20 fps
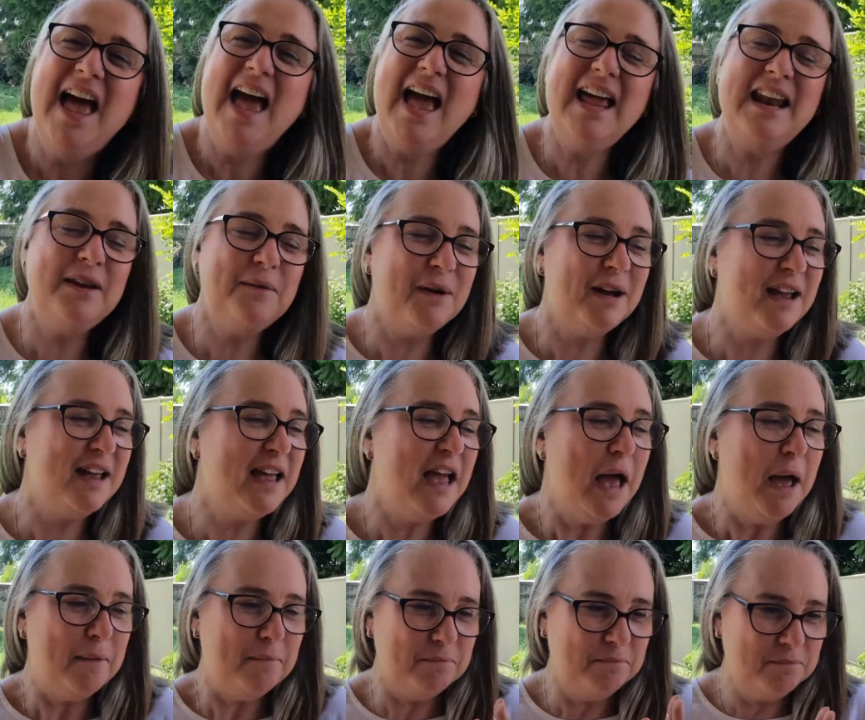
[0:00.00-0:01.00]
Anyway,
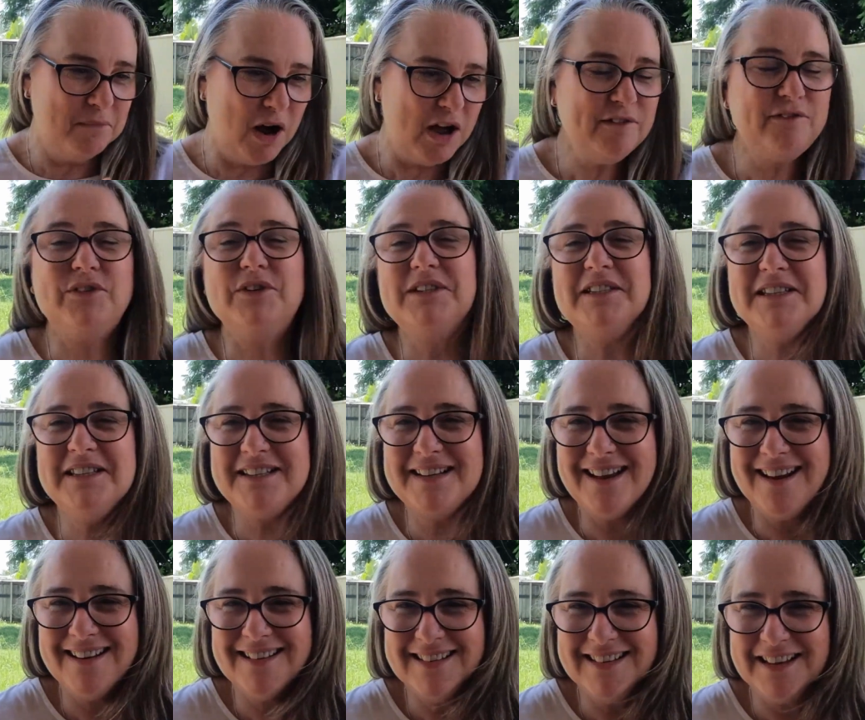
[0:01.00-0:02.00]
my voice is
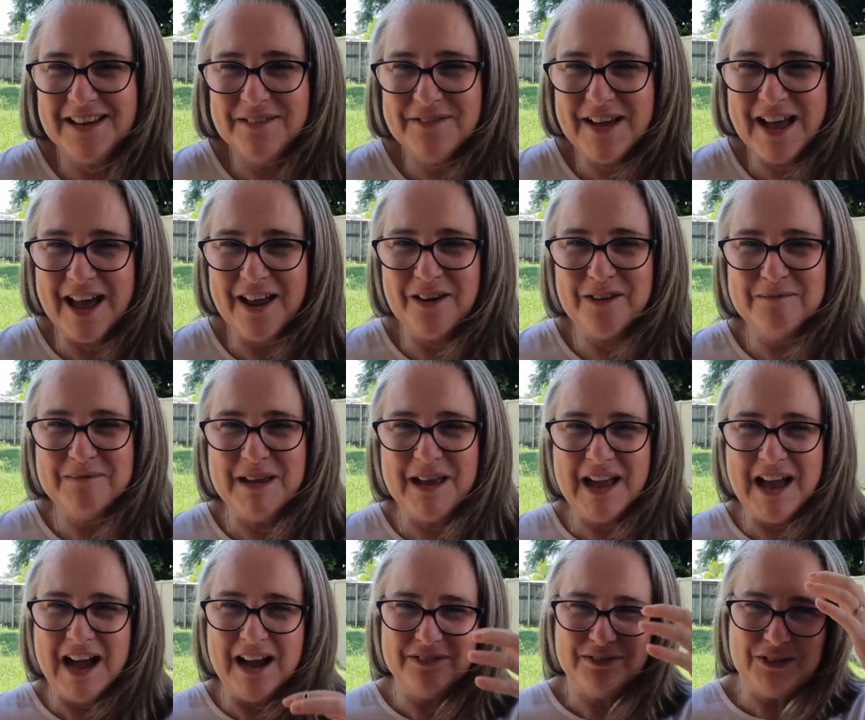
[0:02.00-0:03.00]
starting to give out on me
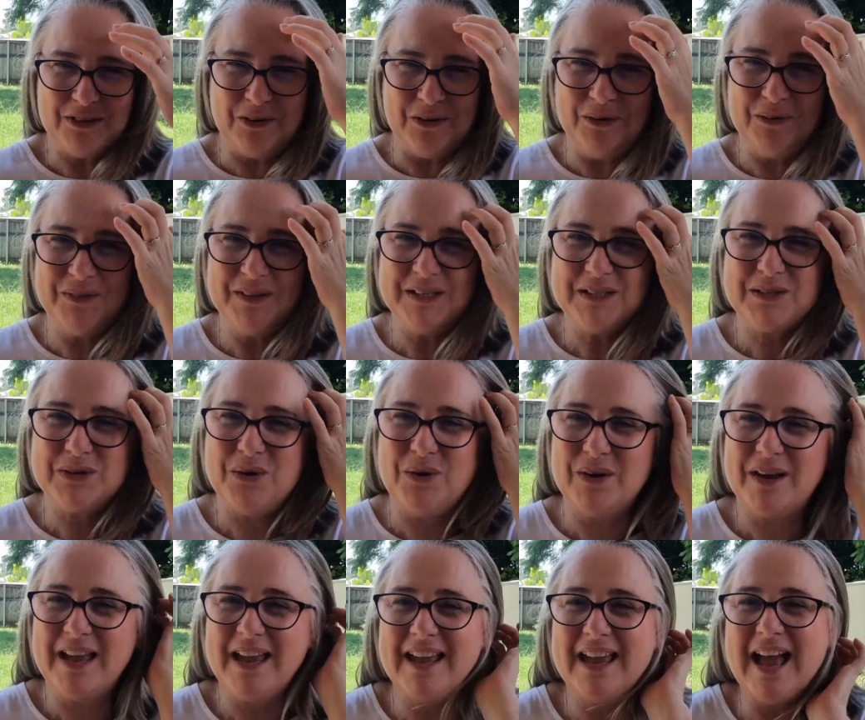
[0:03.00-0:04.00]
after all this
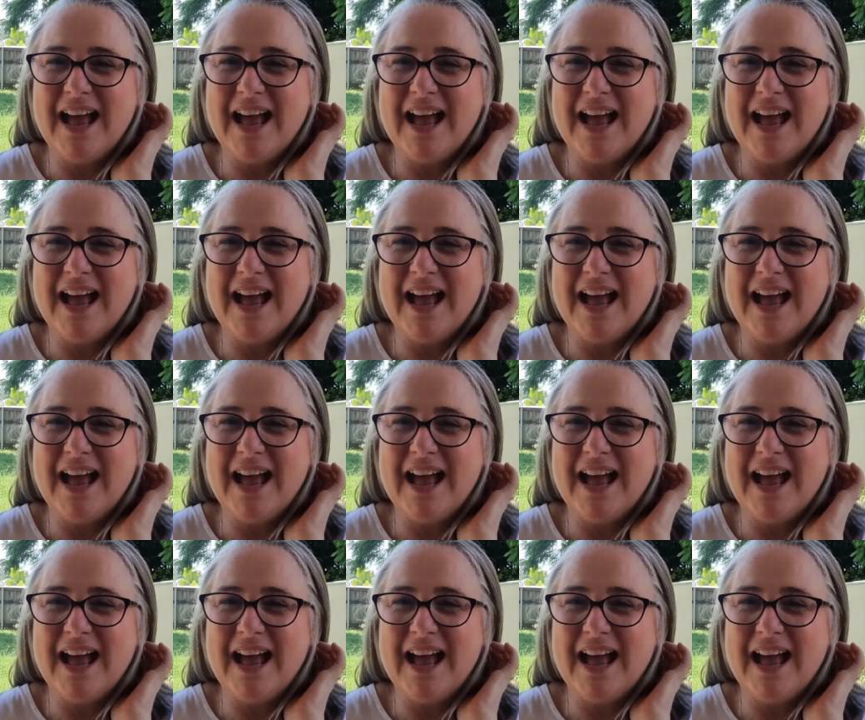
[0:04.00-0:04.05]
talking.